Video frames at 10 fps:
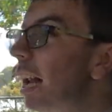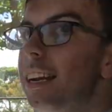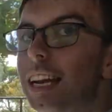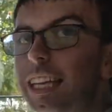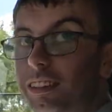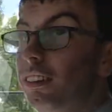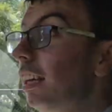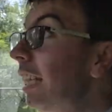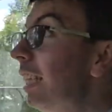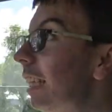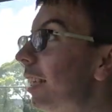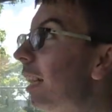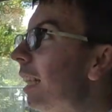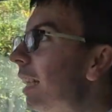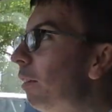And it's not easy,
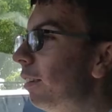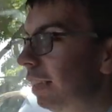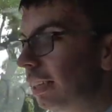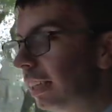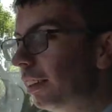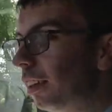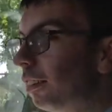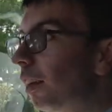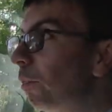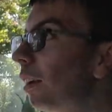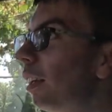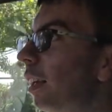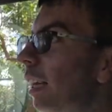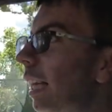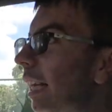so let's see what tuners do. So I'm going
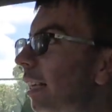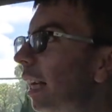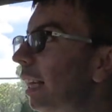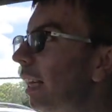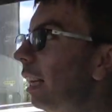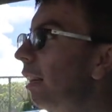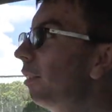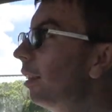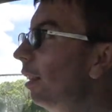to indicate the left,